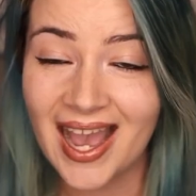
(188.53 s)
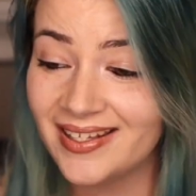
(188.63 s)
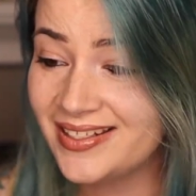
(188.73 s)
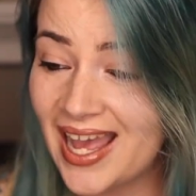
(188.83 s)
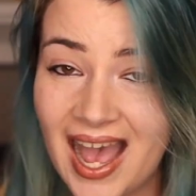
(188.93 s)
I
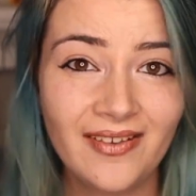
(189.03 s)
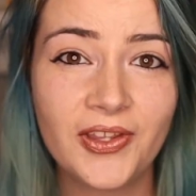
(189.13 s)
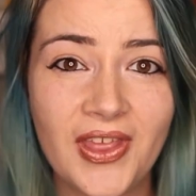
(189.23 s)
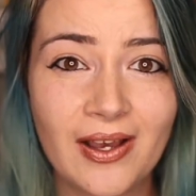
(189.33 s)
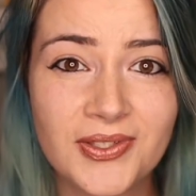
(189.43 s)
didn't have
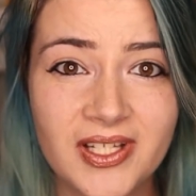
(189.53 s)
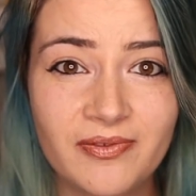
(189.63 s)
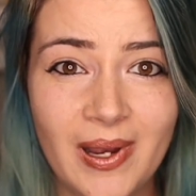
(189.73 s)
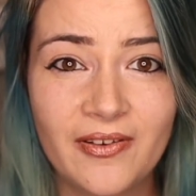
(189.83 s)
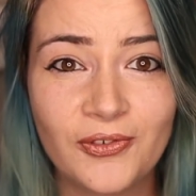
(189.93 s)
1,000
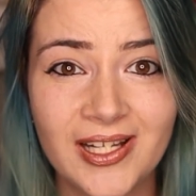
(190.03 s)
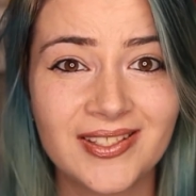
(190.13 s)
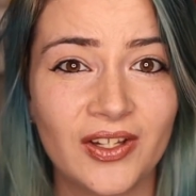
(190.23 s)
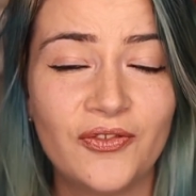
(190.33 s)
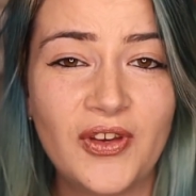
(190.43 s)
of my
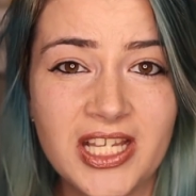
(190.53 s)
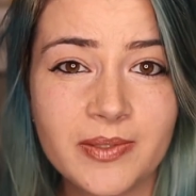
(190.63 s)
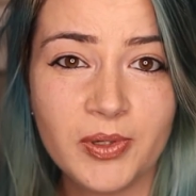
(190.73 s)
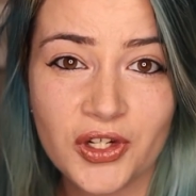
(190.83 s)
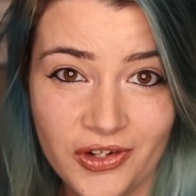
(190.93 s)
friends on
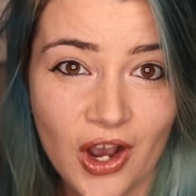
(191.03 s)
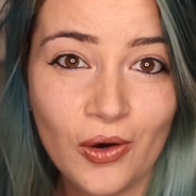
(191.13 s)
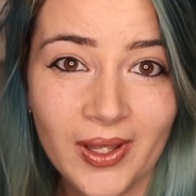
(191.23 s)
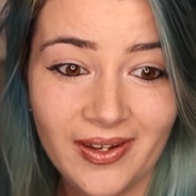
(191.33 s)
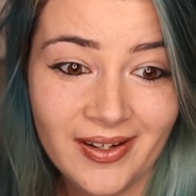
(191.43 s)
Facebook
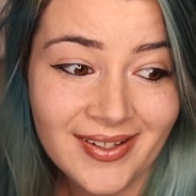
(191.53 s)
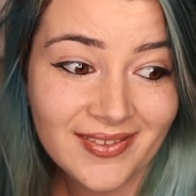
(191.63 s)
know and